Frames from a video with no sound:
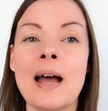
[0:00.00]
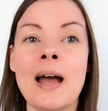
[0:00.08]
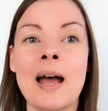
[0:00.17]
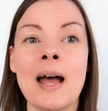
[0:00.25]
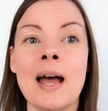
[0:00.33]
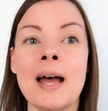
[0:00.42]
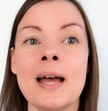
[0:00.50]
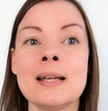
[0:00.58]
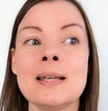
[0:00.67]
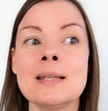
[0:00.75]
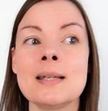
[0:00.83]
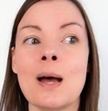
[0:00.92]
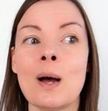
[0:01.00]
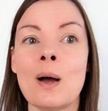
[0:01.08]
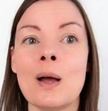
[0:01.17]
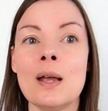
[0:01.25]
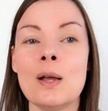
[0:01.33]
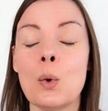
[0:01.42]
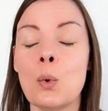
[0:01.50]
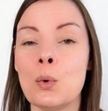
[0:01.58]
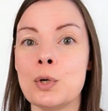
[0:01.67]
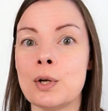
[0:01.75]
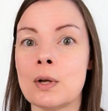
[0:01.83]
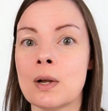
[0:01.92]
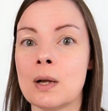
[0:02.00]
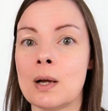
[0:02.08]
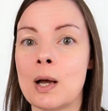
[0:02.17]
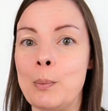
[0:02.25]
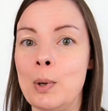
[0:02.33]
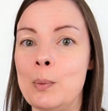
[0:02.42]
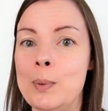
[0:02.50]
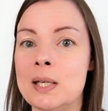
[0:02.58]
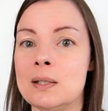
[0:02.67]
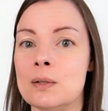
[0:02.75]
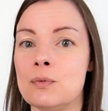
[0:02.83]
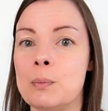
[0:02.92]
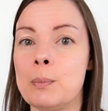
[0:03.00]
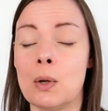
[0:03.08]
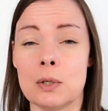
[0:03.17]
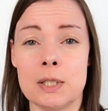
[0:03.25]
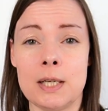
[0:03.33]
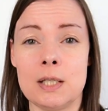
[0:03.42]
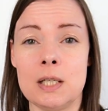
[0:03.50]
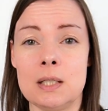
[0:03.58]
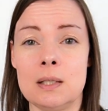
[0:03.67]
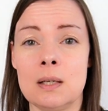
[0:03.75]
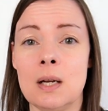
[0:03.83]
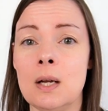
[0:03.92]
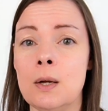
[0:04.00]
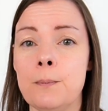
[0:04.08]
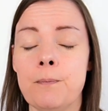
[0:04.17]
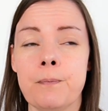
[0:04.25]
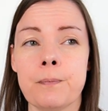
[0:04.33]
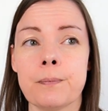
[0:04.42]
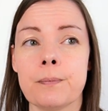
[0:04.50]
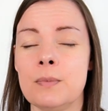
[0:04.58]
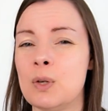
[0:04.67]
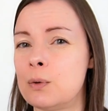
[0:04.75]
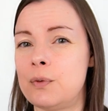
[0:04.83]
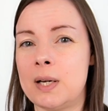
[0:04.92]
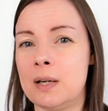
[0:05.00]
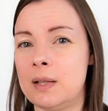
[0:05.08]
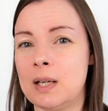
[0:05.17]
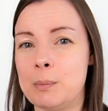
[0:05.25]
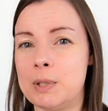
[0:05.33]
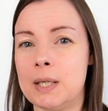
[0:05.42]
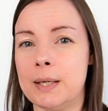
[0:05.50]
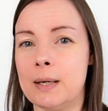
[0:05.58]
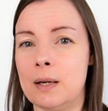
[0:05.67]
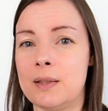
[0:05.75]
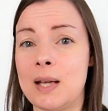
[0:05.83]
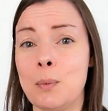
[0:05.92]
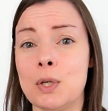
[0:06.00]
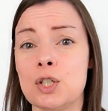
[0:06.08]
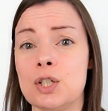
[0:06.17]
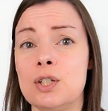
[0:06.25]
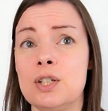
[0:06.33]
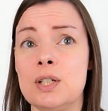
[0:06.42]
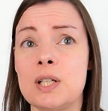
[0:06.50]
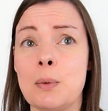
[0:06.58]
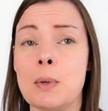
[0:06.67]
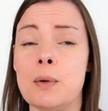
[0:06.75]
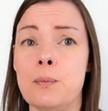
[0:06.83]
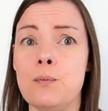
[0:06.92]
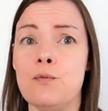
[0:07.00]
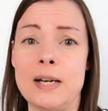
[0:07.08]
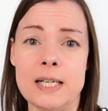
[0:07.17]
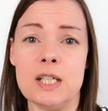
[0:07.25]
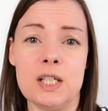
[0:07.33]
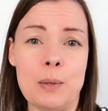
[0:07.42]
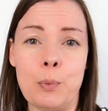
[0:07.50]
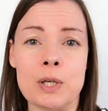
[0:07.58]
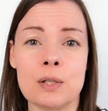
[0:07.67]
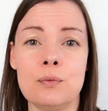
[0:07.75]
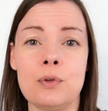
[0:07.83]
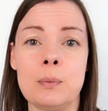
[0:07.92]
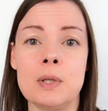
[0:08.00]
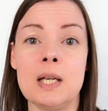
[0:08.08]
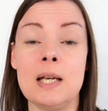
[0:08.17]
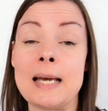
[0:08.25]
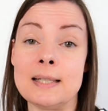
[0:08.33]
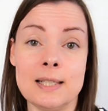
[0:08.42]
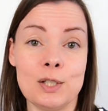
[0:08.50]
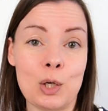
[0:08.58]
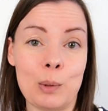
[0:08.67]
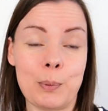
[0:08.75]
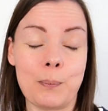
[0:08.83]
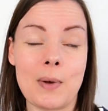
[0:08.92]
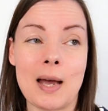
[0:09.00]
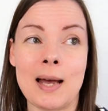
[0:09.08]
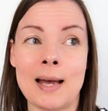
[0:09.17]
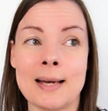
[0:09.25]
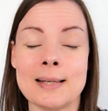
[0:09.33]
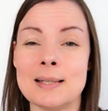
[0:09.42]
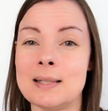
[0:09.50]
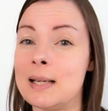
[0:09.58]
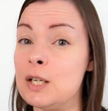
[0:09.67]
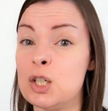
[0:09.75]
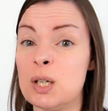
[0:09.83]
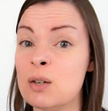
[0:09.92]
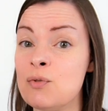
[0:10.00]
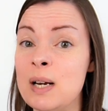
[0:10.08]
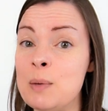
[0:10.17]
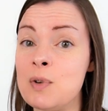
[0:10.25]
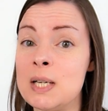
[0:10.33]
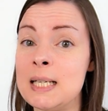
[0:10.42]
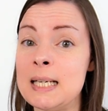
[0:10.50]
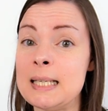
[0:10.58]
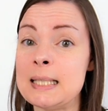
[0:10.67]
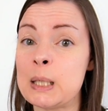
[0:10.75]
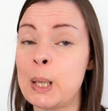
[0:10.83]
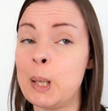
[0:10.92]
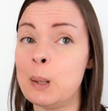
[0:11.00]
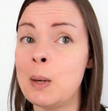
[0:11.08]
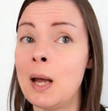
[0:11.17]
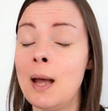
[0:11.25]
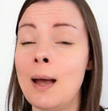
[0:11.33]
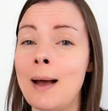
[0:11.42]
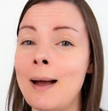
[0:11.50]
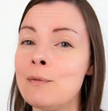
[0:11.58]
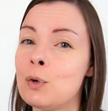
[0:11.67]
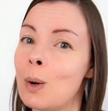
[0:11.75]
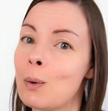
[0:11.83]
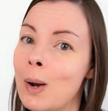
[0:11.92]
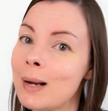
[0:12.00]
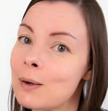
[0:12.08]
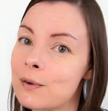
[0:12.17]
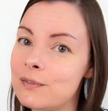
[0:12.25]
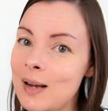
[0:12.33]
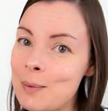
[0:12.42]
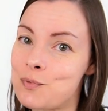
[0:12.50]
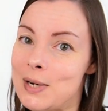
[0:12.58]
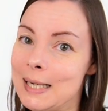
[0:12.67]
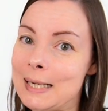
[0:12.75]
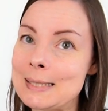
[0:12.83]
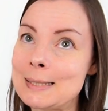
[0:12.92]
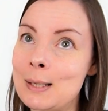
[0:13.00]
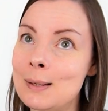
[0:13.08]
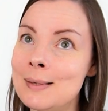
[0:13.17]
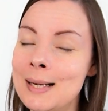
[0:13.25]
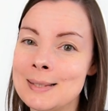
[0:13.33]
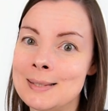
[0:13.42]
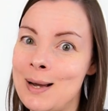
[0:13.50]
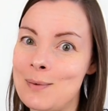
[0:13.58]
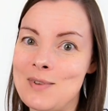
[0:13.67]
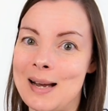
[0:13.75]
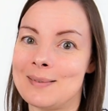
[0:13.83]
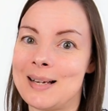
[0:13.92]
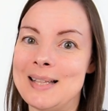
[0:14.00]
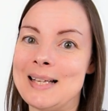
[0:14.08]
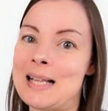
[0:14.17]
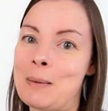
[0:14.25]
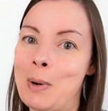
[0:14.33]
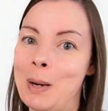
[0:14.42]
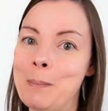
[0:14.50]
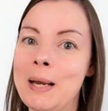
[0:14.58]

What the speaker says: And I ordered a couple of pieces from Polstitches, not for anything in particular. They were ready to ship ones from the Etsy shop and they just looked really pretty. So I've got quite a lot of fabric. So next time round, I think there might